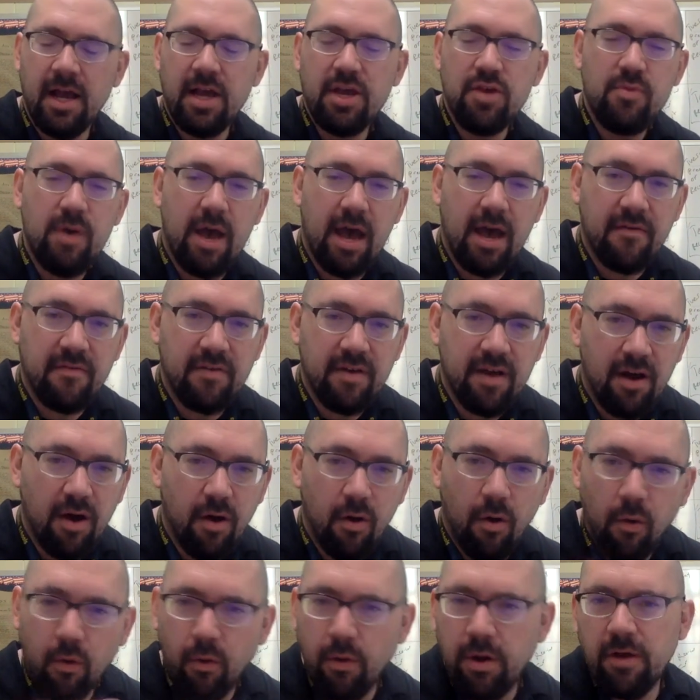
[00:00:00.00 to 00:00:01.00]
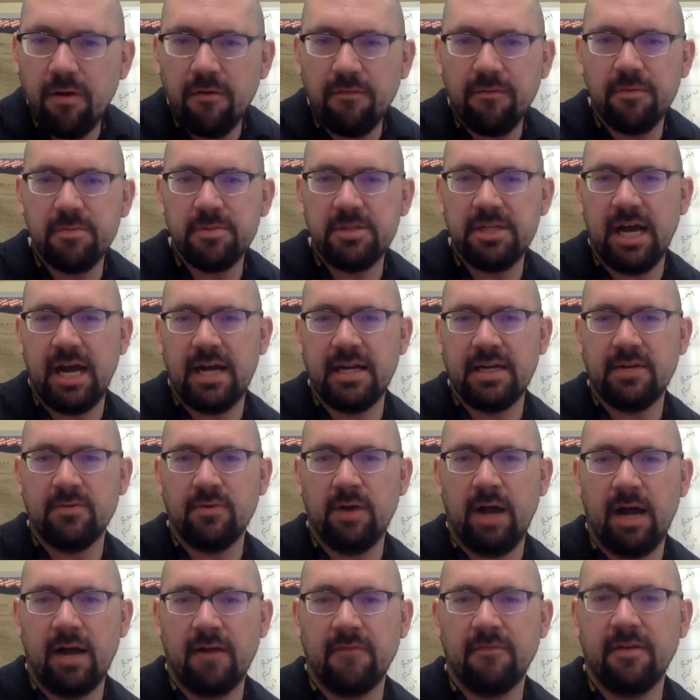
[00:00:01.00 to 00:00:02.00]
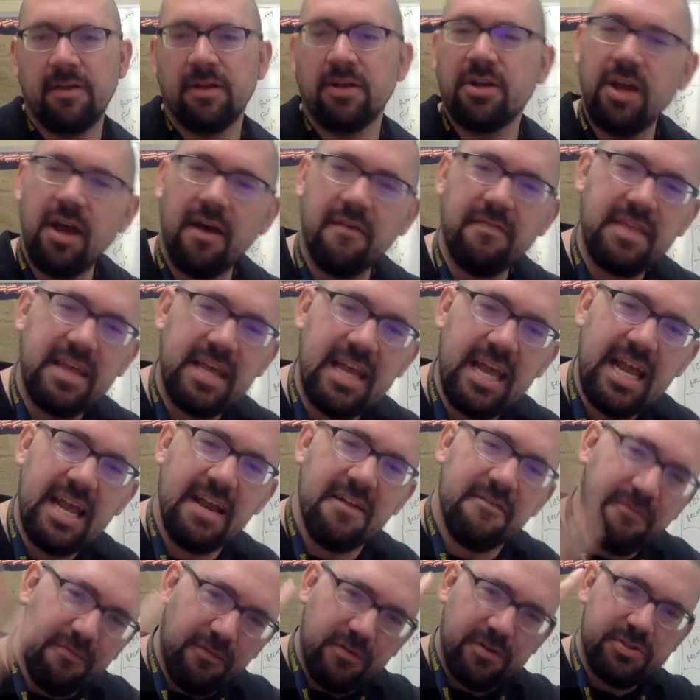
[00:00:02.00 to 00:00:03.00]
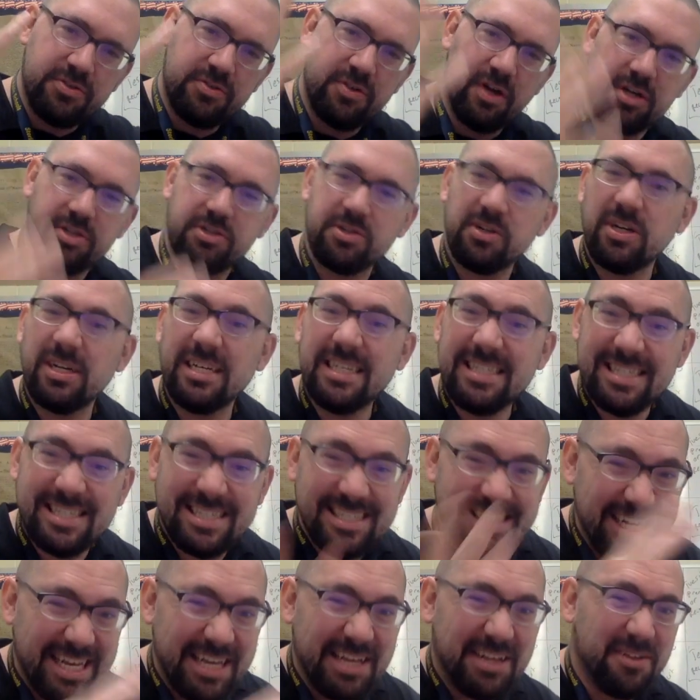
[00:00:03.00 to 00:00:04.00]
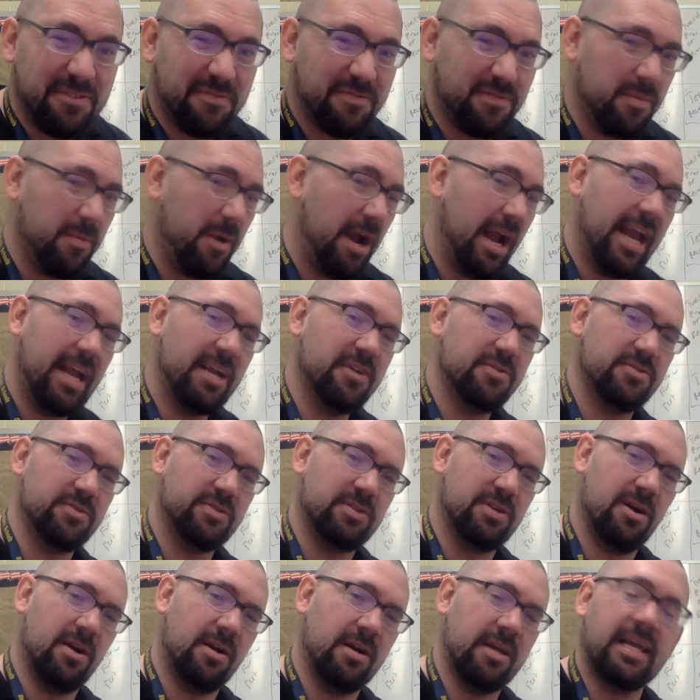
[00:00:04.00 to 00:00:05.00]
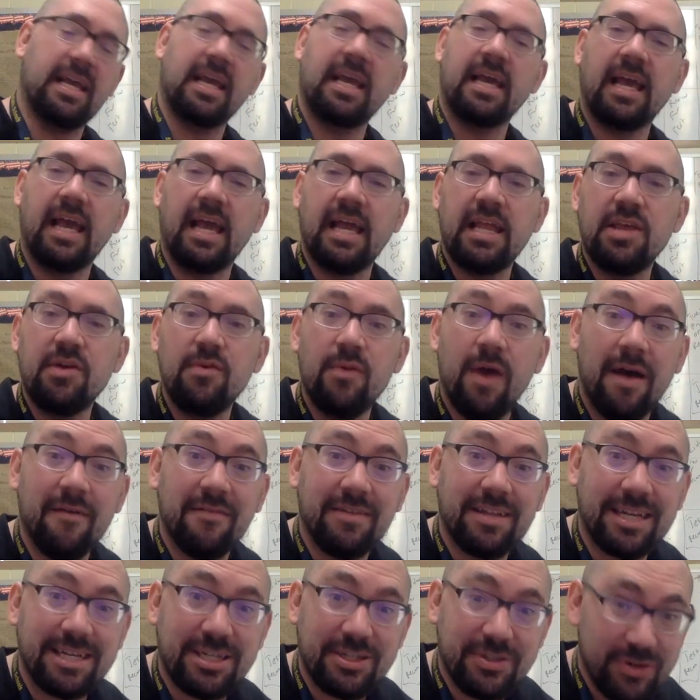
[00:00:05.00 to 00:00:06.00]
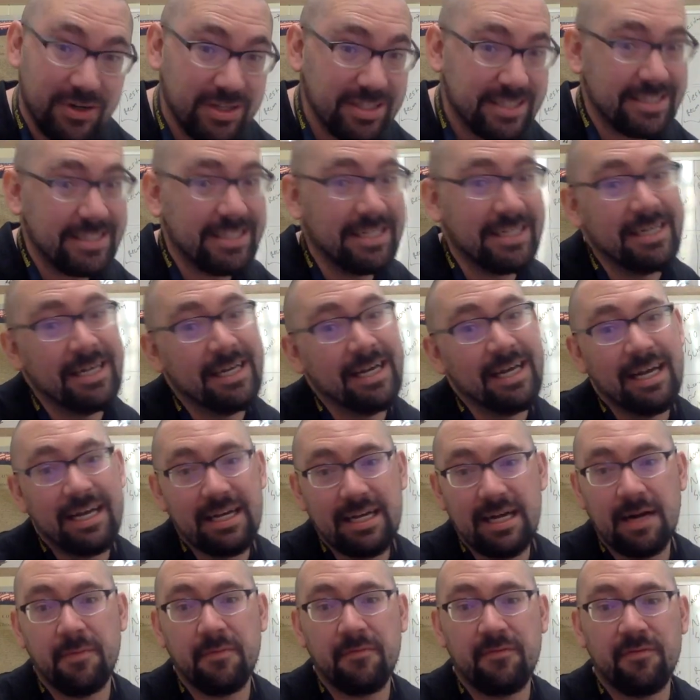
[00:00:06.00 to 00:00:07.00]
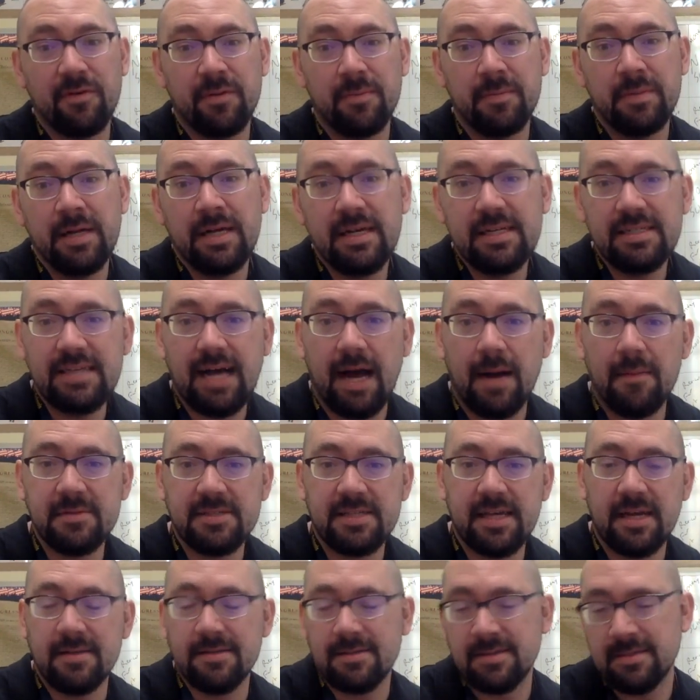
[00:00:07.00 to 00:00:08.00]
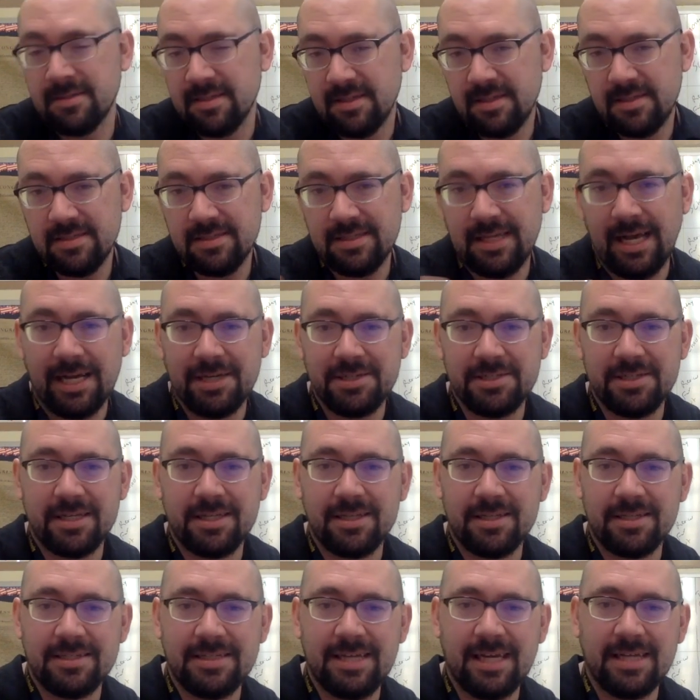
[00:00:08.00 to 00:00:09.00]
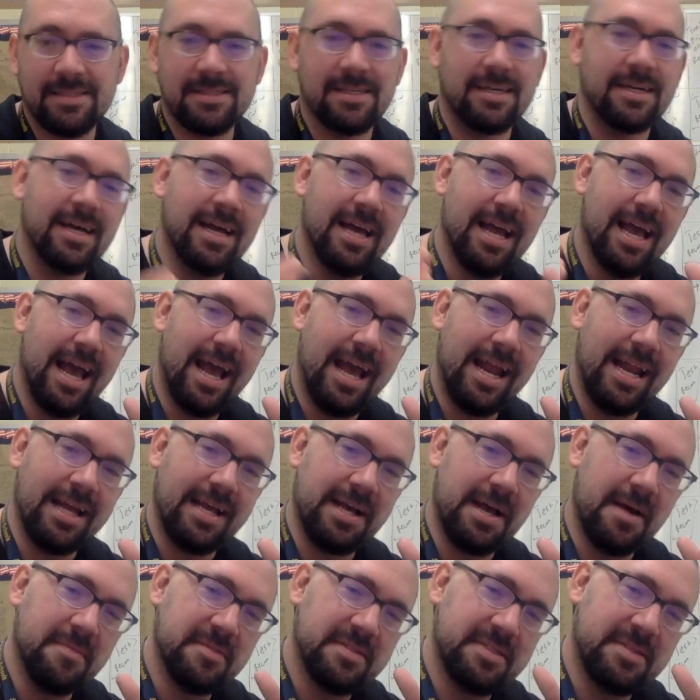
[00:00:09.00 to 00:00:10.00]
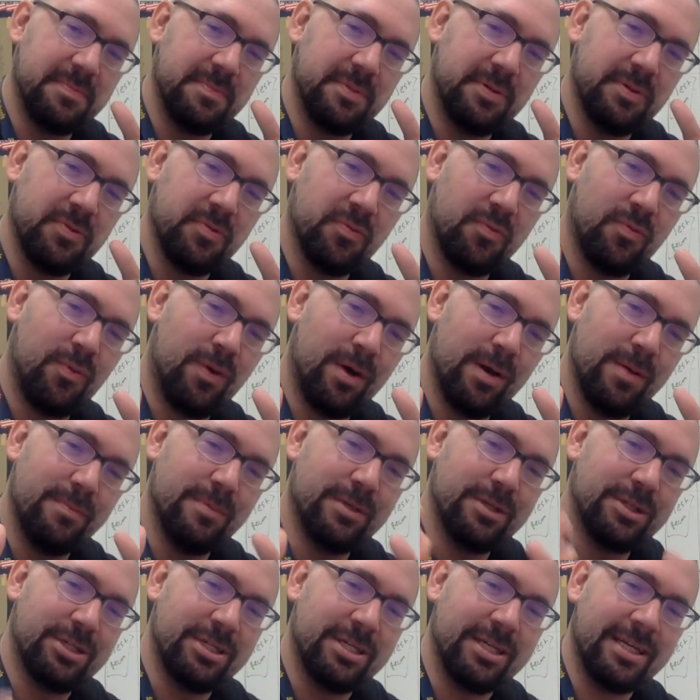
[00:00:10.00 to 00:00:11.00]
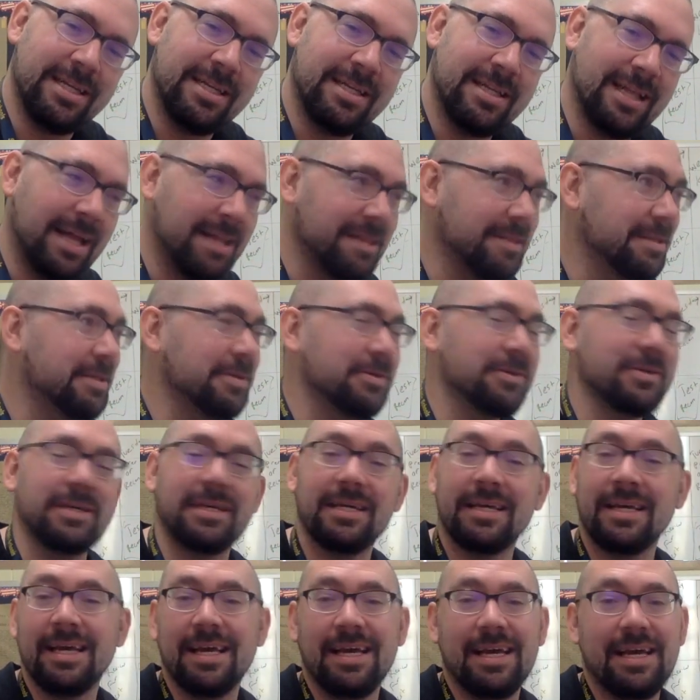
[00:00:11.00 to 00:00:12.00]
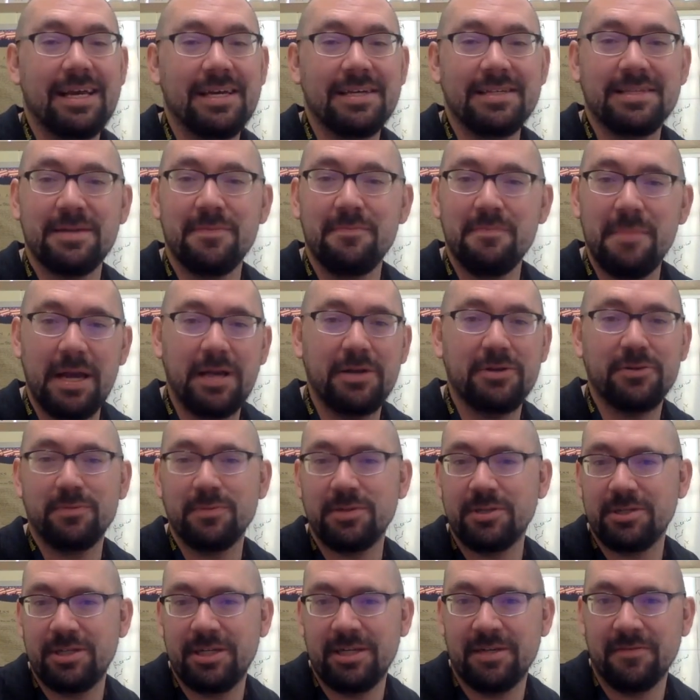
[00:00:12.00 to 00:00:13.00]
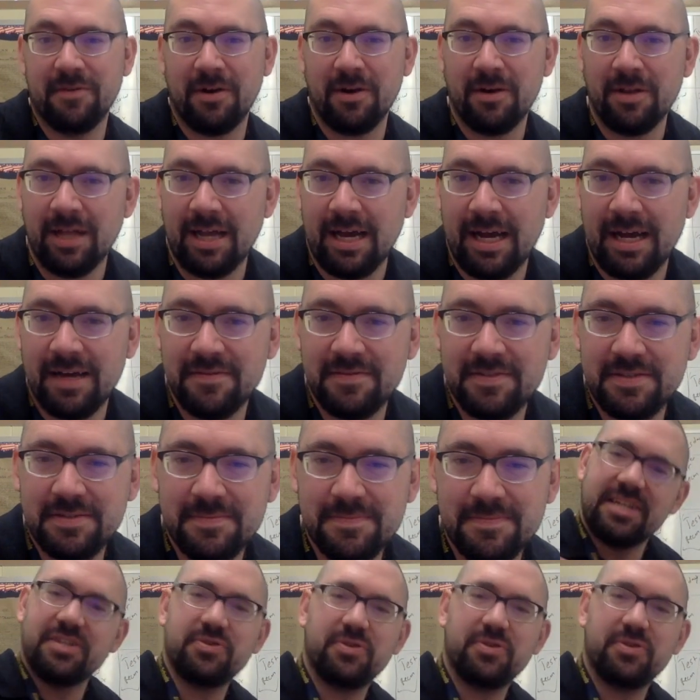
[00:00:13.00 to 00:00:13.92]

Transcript: You have oil from John D. Rockefeller. You have the infrastructure and steel from Andrew Carnegie, and you have electricity coming from Thomas Edison / Nikola Tesla. And it comes to build one machine that literally is the major machine of our lives.